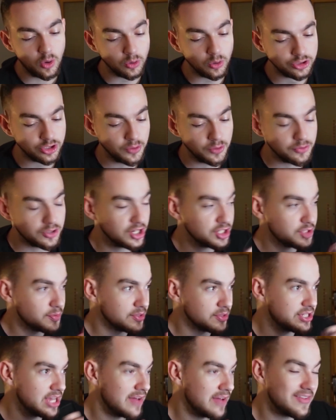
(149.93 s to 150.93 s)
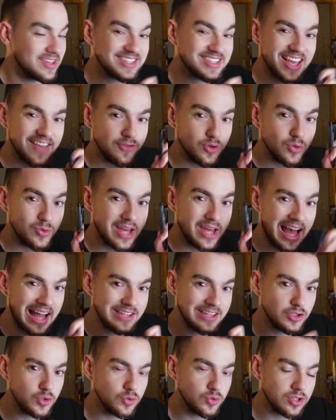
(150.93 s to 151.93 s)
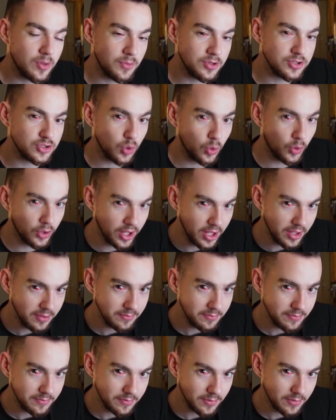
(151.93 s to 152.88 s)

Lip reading: Also, customer service, if you cancel someone's order,